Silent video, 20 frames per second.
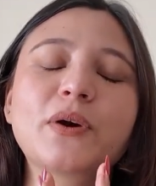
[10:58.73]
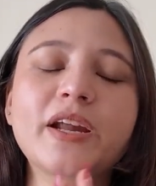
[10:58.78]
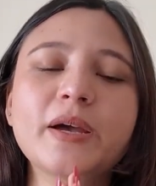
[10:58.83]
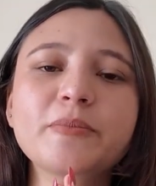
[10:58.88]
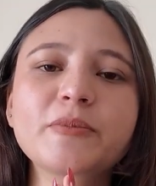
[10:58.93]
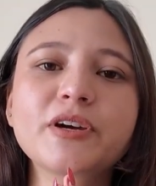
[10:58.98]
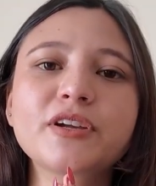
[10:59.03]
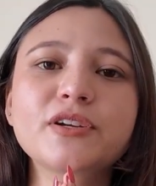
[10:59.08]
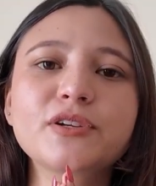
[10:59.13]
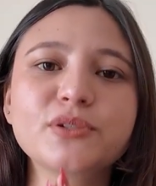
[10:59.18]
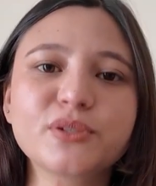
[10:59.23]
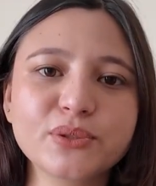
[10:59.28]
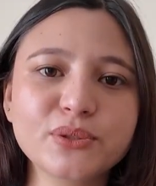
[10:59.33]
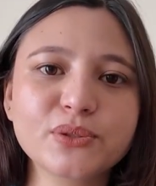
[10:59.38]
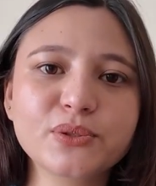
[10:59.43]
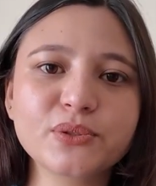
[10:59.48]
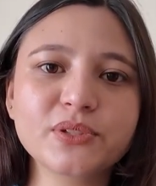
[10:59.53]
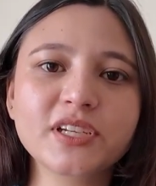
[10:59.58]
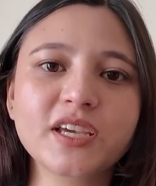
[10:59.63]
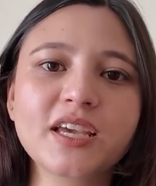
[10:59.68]
So what I'm
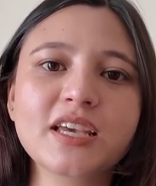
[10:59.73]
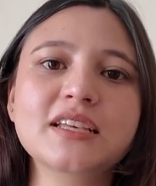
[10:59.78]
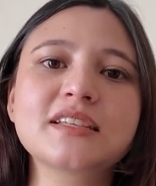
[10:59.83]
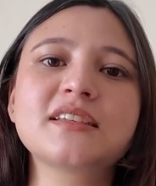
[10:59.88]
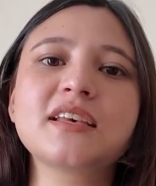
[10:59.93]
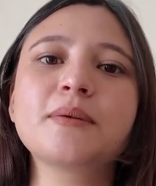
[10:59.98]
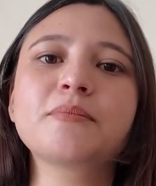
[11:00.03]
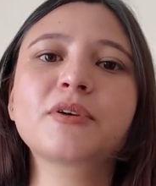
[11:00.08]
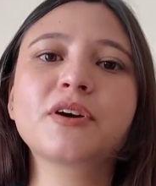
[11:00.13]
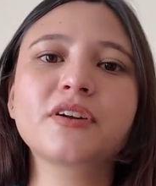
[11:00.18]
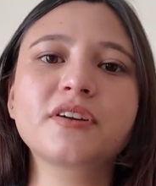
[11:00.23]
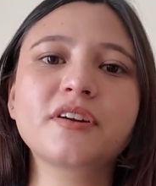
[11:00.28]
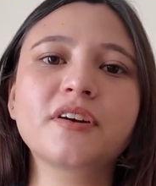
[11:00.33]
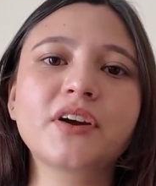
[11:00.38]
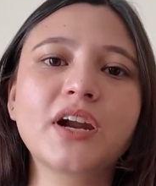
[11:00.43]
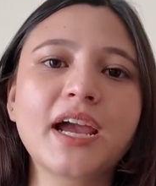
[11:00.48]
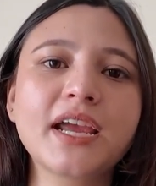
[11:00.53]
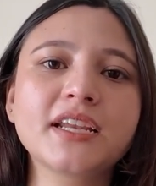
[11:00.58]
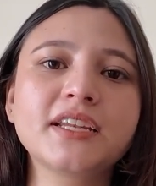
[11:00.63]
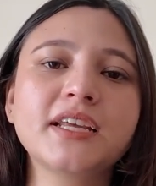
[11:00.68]
gonna do today is I'm
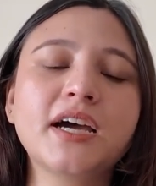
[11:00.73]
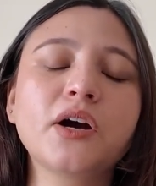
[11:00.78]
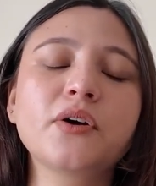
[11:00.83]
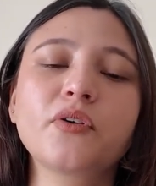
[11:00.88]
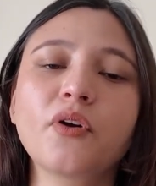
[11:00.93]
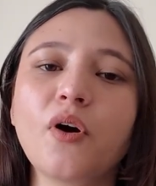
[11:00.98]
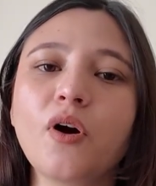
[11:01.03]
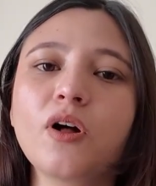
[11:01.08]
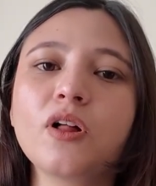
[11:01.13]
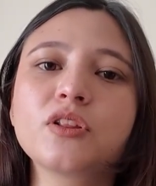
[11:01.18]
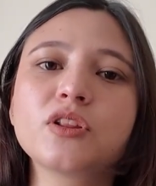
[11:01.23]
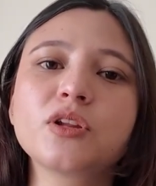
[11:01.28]
gonna write down